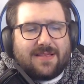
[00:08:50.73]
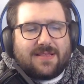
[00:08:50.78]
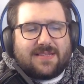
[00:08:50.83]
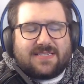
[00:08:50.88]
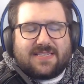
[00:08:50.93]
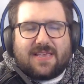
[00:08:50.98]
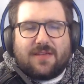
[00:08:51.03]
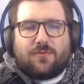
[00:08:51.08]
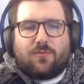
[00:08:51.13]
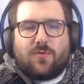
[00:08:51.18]
Let's
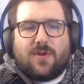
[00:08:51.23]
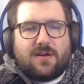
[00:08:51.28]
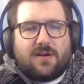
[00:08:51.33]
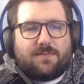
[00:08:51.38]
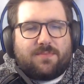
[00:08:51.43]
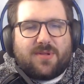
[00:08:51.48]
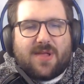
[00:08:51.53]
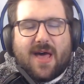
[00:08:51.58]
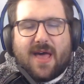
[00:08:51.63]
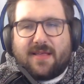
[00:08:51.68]
get rid of
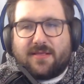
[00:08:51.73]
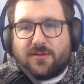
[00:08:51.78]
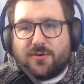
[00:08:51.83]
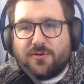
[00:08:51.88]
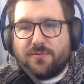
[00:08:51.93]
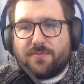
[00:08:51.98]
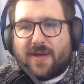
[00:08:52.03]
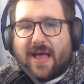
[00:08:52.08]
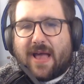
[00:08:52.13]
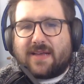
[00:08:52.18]
blind
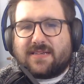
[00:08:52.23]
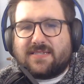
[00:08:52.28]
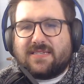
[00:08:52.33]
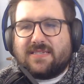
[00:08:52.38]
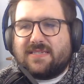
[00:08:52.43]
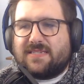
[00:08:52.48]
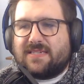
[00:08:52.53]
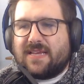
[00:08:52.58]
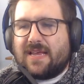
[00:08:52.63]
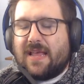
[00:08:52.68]
loot
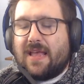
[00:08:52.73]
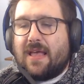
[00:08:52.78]
boxes.